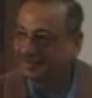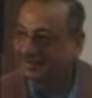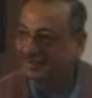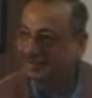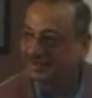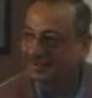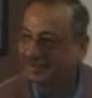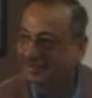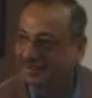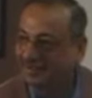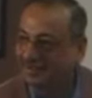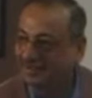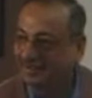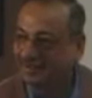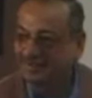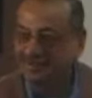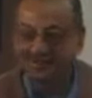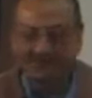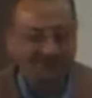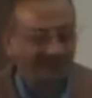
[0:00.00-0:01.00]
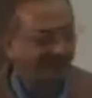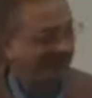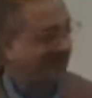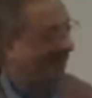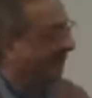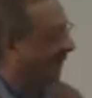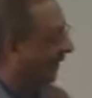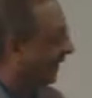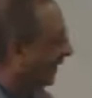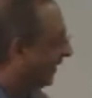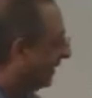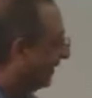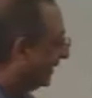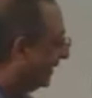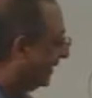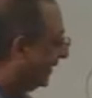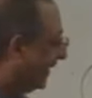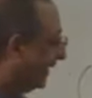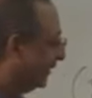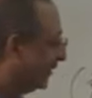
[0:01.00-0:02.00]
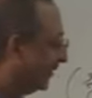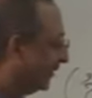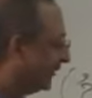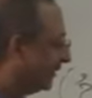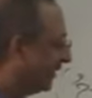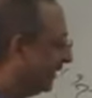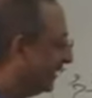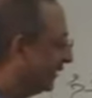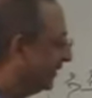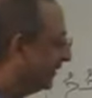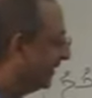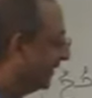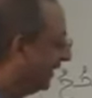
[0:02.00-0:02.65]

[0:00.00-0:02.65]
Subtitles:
Okay, brother and sisters?